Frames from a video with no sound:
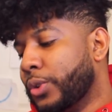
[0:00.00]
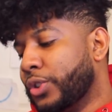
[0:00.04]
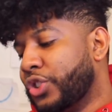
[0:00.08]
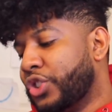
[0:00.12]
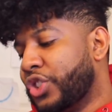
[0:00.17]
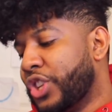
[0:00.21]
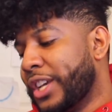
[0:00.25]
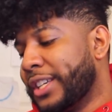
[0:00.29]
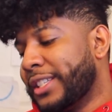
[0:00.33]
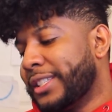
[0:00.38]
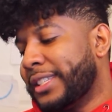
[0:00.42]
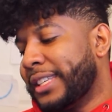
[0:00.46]

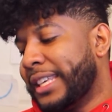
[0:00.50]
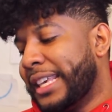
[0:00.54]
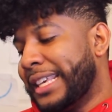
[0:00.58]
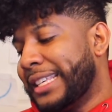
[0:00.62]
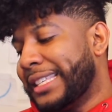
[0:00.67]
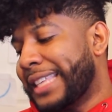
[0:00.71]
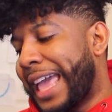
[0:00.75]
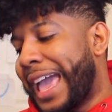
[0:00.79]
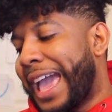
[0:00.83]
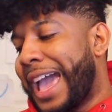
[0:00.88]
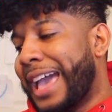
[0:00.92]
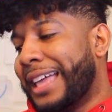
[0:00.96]
just
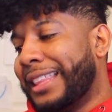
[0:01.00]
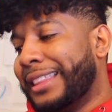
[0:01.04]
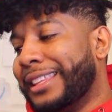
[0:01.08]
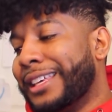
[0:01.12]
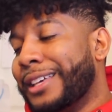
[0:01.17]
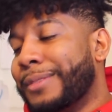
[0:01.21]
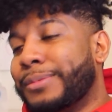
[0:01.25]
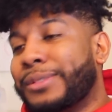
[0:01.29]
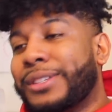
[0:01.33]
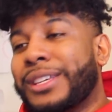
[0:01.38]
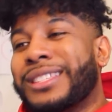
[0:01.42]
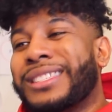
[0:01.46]
his
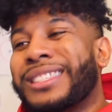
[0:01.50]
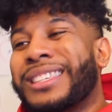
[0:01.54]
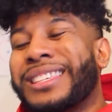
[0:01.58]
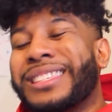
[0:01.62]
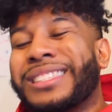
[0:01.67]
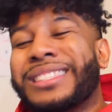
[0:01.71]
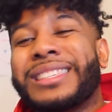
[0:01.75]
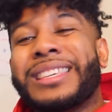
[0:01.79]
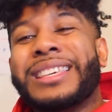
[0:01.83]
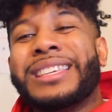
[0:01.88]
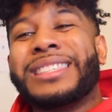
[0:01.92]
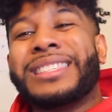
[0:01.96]
ad-libs, just
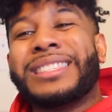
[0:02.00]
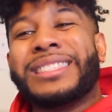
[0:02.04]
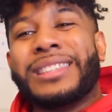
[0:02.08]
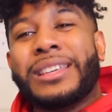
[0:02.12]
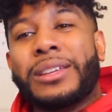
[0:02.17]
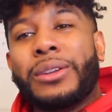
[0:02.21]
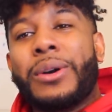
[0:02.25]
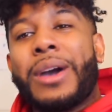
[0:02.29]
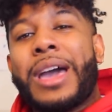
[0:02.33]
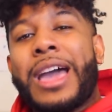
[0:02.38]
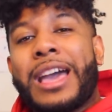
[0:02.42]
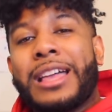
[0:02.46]
his
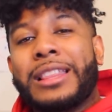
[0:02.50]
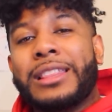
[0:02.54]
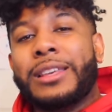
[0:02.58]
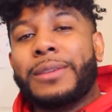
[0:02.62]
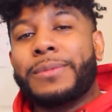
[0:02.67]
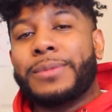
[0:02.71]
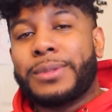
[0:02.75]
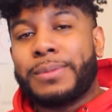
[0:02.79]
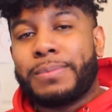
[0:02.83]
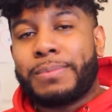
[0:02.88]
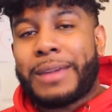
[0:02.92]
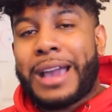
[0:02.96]
subtle
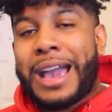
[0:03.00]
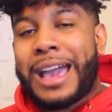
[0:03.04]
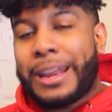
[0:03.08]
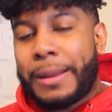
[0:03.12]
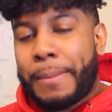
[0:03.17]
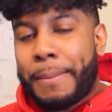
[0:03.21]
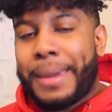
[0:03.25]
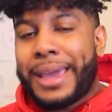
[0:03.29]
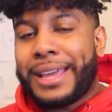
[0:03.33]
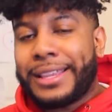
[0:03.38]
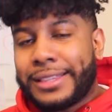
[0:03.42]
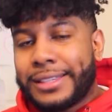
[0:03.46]
ad-libs kind
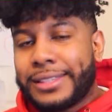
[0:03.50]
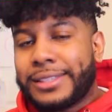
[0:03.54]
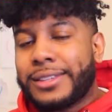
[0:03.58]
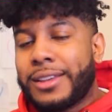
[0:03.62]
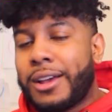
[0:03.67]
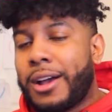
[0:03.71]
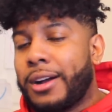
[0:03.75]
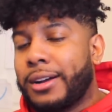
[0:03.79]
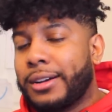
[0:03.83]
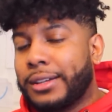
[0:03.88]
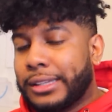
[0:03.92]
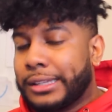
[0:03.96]
of make the
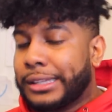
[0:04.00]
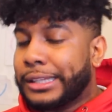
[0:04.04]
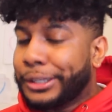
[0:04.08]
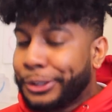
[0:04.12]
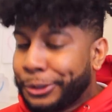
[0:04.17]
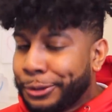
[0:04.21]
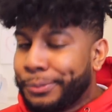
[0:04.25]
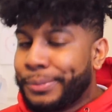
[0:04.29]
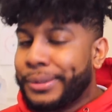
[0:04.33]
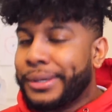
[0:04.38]
song a little